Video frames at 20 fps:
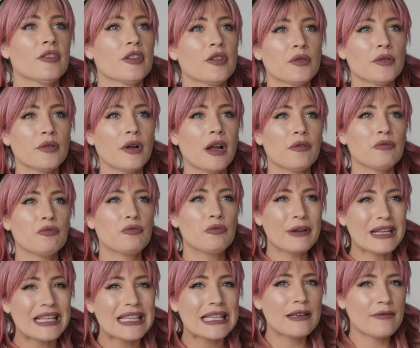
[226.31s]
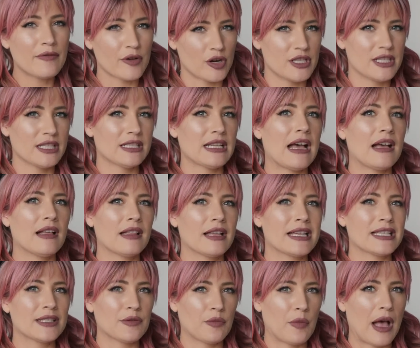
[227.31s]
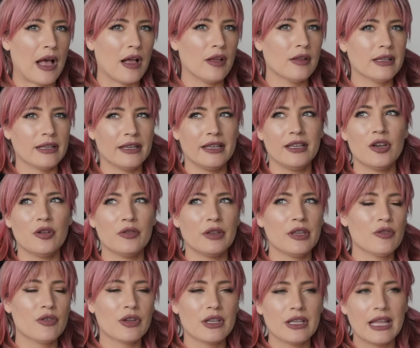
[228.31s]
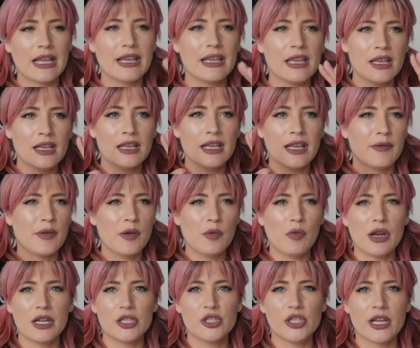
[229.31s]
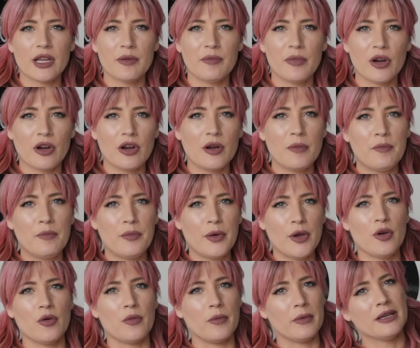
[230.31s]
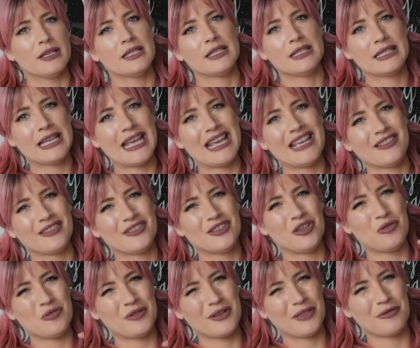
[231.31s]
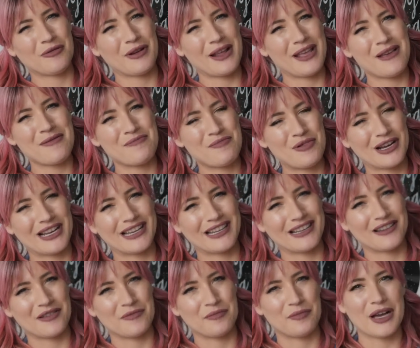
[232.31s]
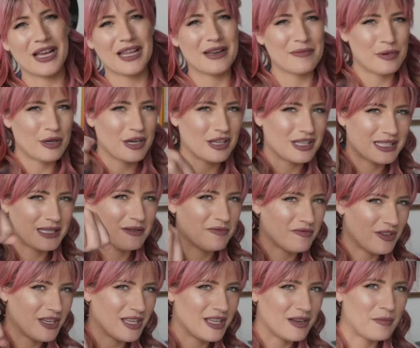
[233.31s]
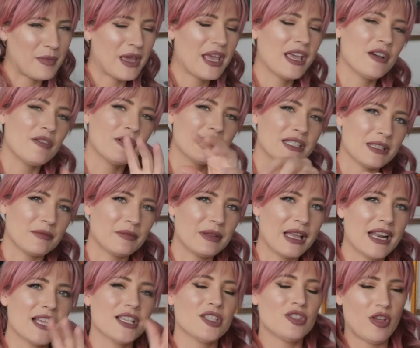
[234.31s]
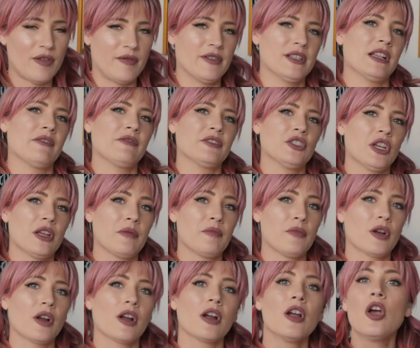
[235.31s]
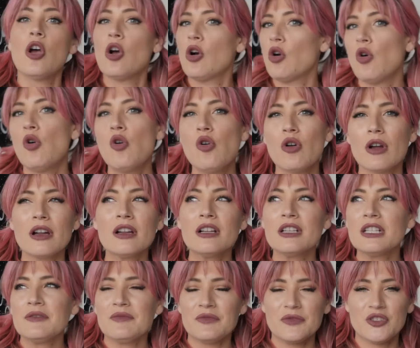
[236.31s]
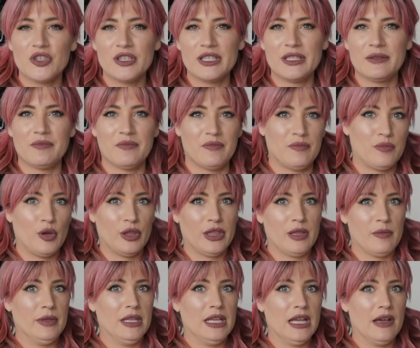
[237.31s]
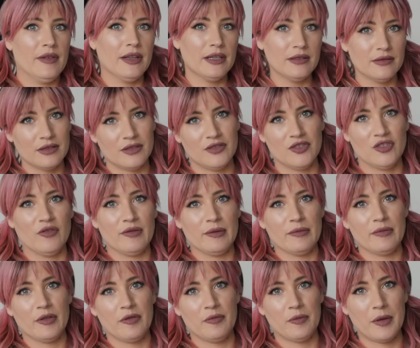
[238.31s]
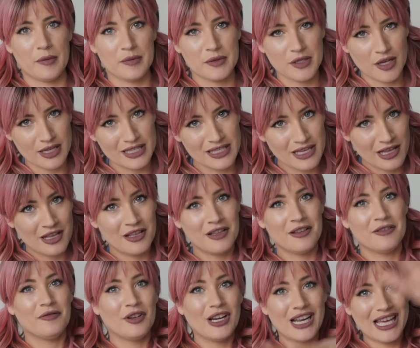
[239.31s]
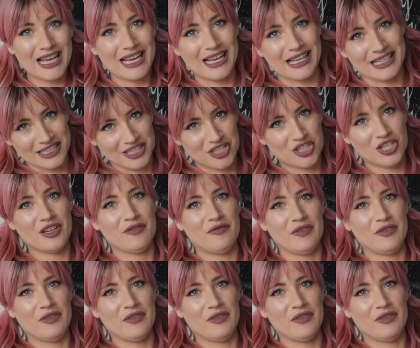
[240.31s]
They're really versatile as well. You know, you can like, if you want a chicken burger, boom, take 2 to 3, put it in a bun, put on some vegan mayo and some lettuce, you have yourself a chicken burger. Or just put them in the oven, serve them with plum sauce, voila, chicken